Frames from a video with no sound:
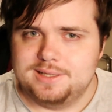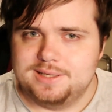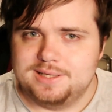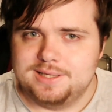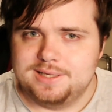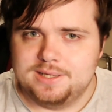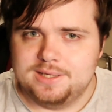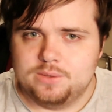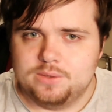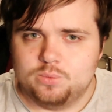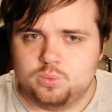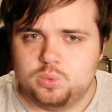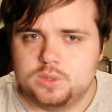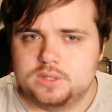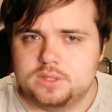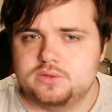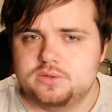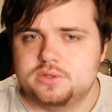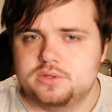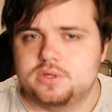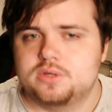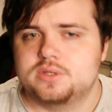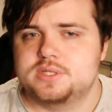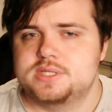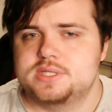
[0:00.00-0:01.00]
it will
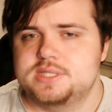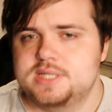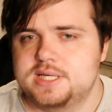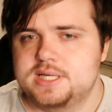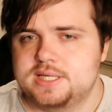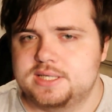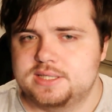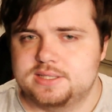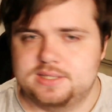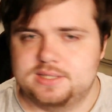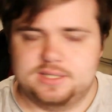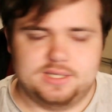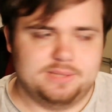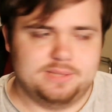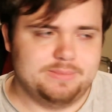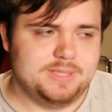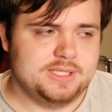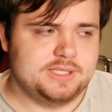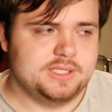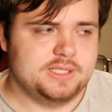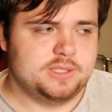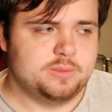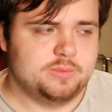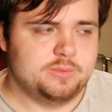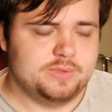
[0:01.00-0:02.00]
not send and the
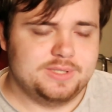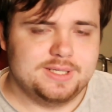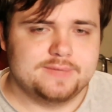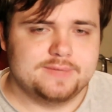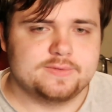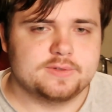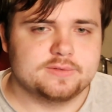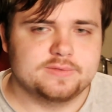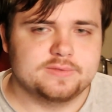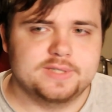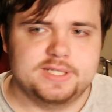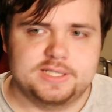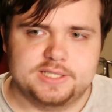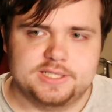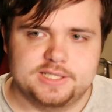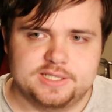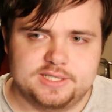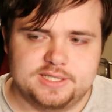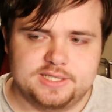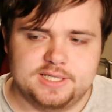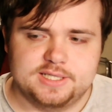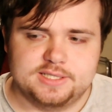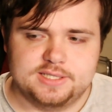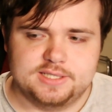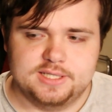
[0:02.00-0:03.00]
message will never reach its
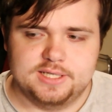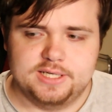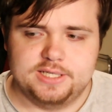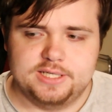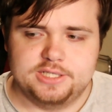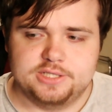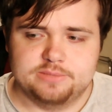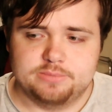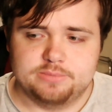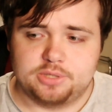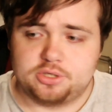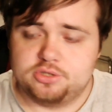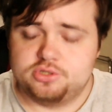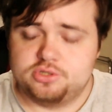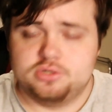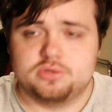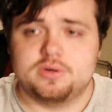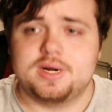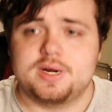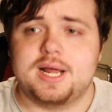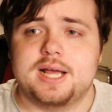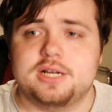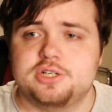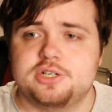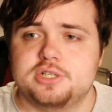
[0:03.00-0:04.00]
destination because you're not
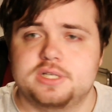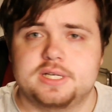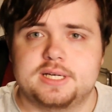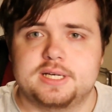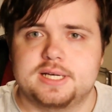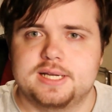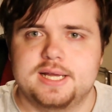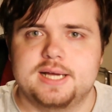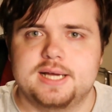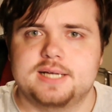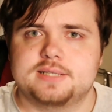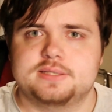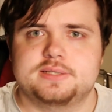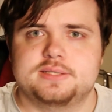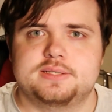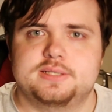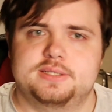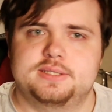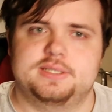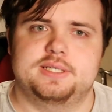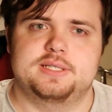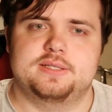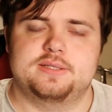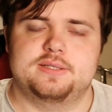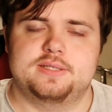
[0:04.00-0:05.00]
actually connected to the
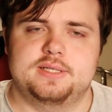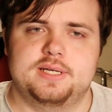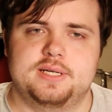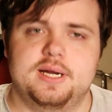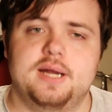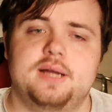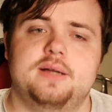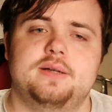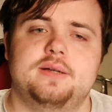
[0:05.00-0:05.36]
internet.